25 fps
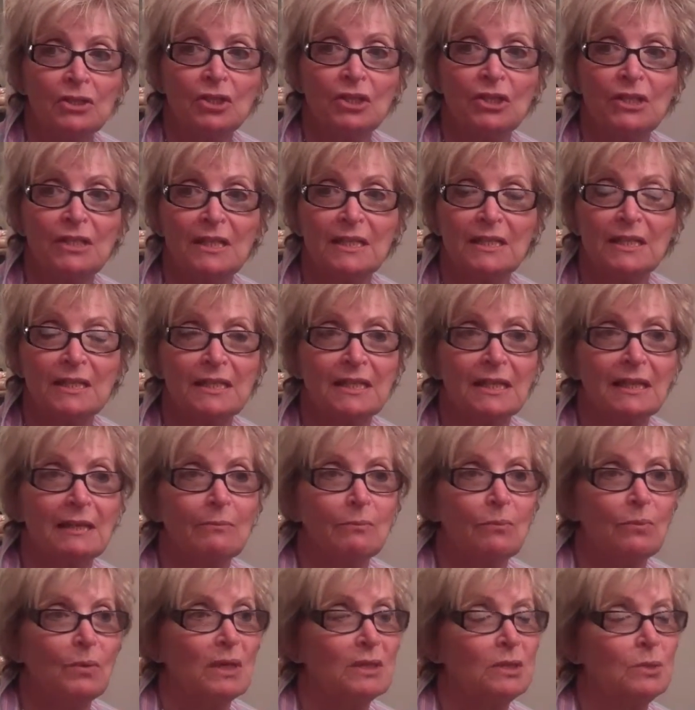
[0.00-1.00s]
She says to
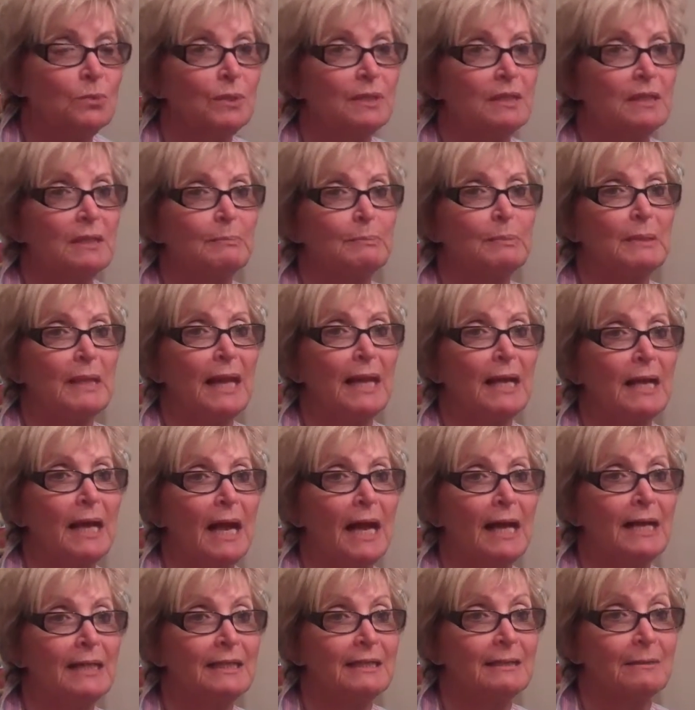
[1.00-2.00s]
him, What's with the black
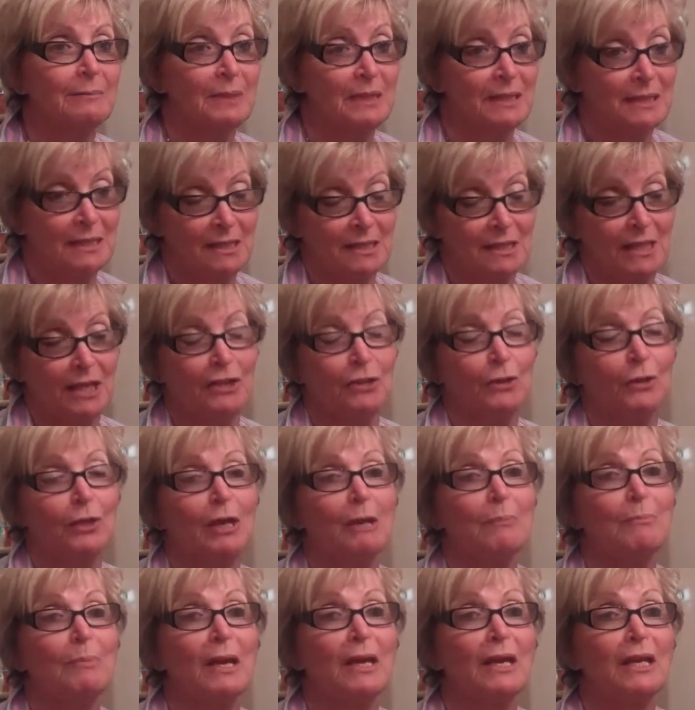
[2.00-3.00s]
condom? He says, I
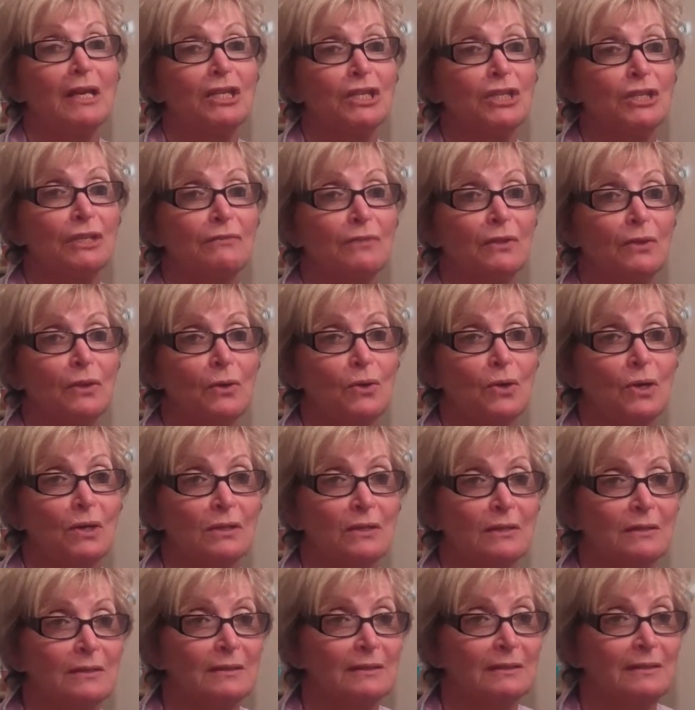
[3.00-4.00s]
thought I'd pay you a shiva
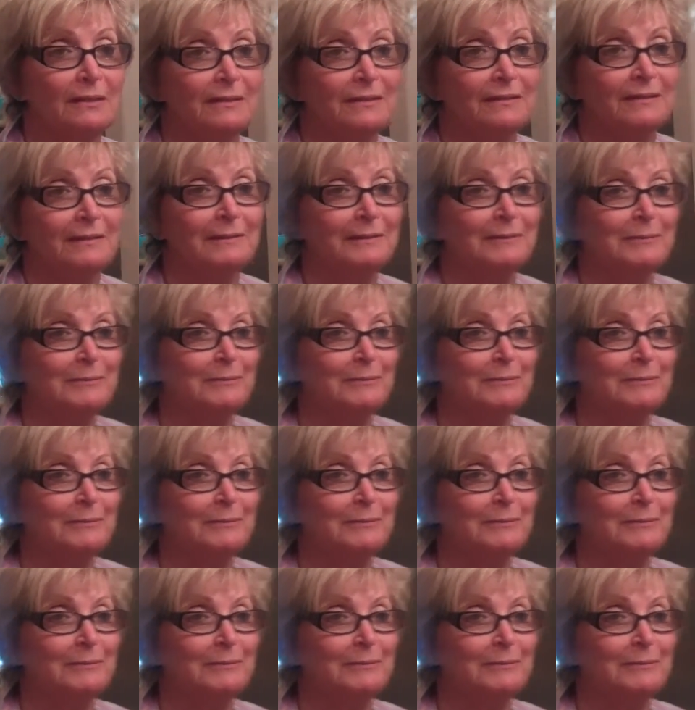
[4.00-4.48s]
cold.